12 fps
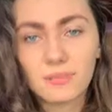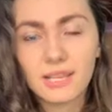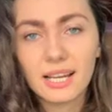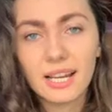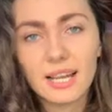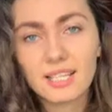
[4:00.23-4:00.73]

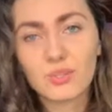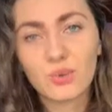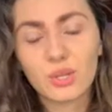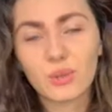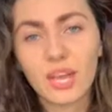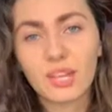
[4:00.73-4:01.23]
class.
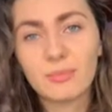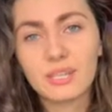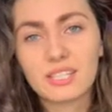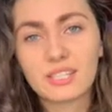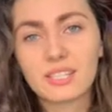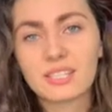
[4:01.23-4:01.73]
When you get
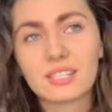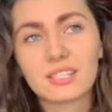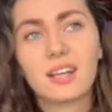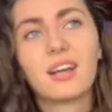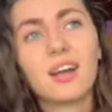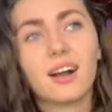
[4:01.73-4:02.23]
business,
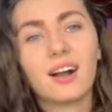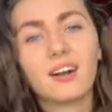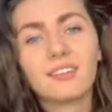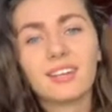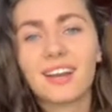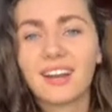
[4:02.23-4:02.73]
oh
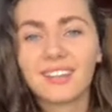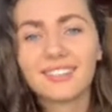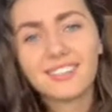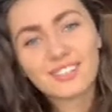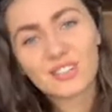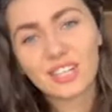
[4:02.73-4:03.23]
my god,
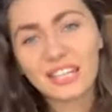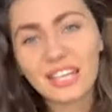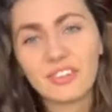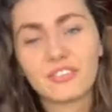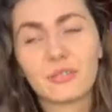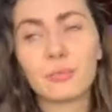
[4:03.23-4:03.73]
it's relief.